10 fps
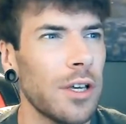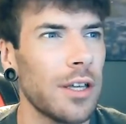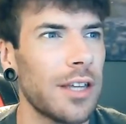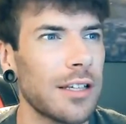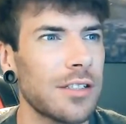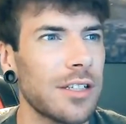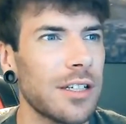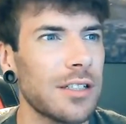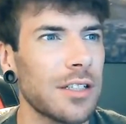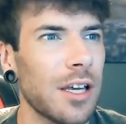
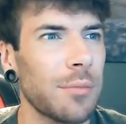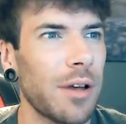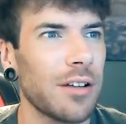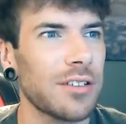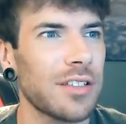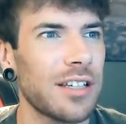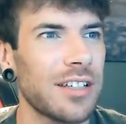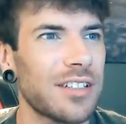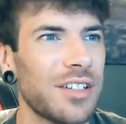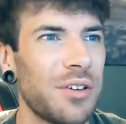Nancy, Skip, I'll send
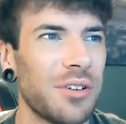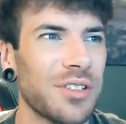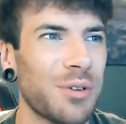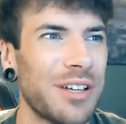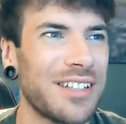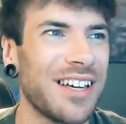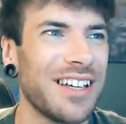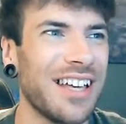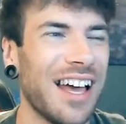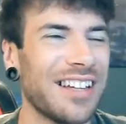it to you on Twitter.
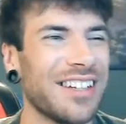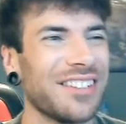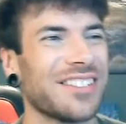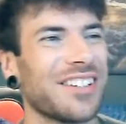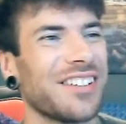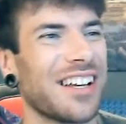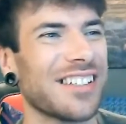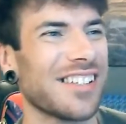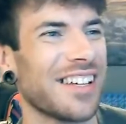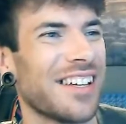Yeah, do so,
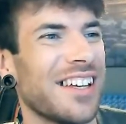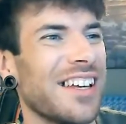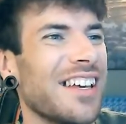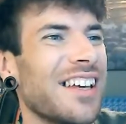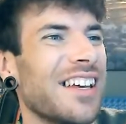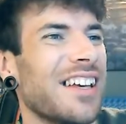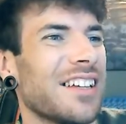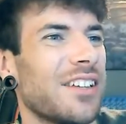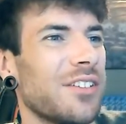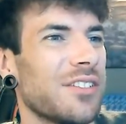Nancy.
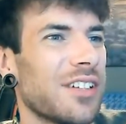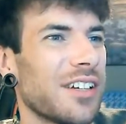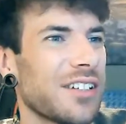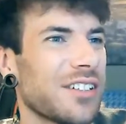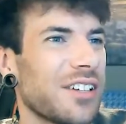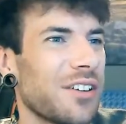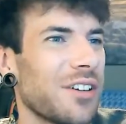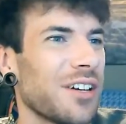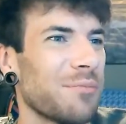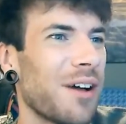Qsite,
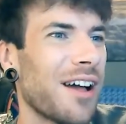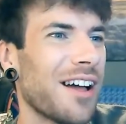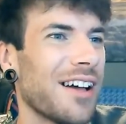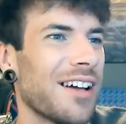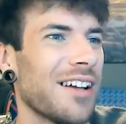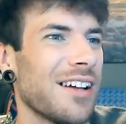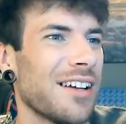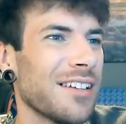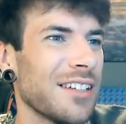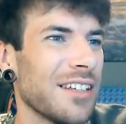Shanoa, Bahaha.
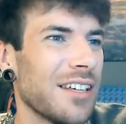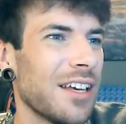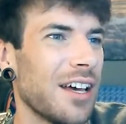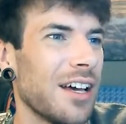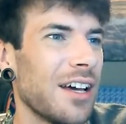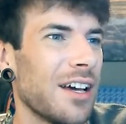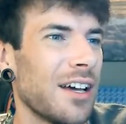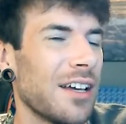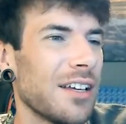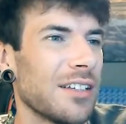
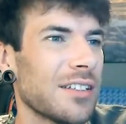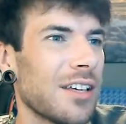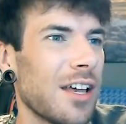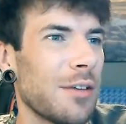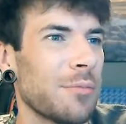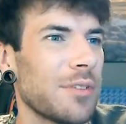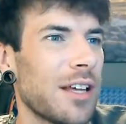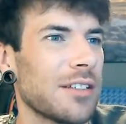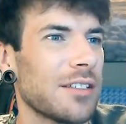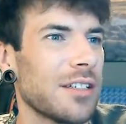Skip,
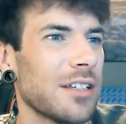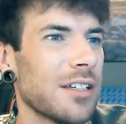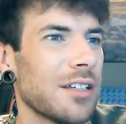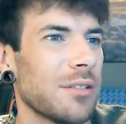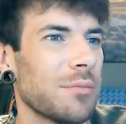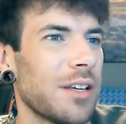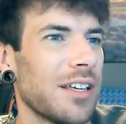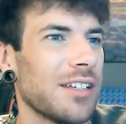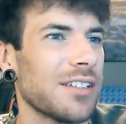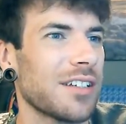Nancy,
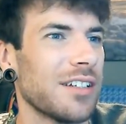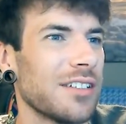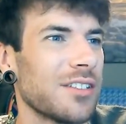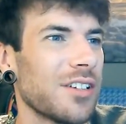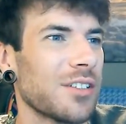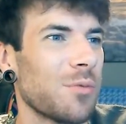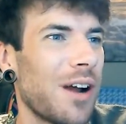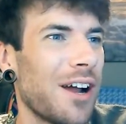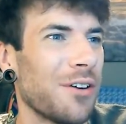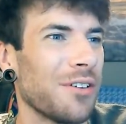please, because just
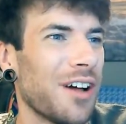wow.